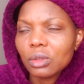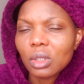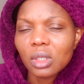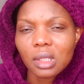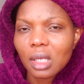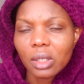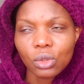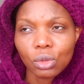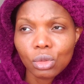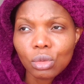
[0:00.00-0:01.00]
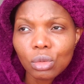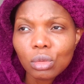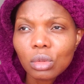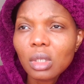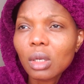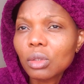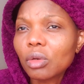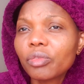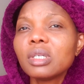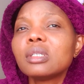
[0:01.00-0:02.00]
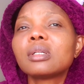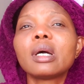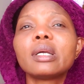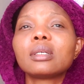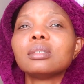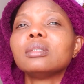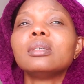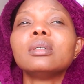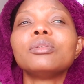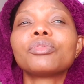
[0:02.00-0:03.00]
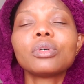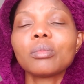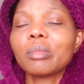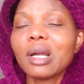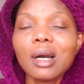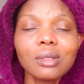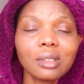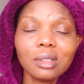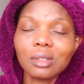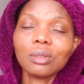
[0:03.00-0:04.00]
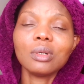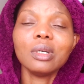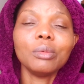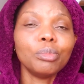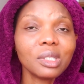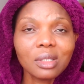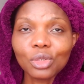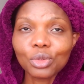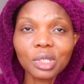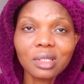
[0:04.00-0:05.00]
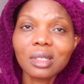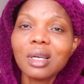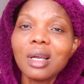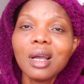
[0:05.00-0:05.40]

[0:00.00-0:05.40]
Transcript: You're not allowed to do a lot of things, like in front of my house is a busy street.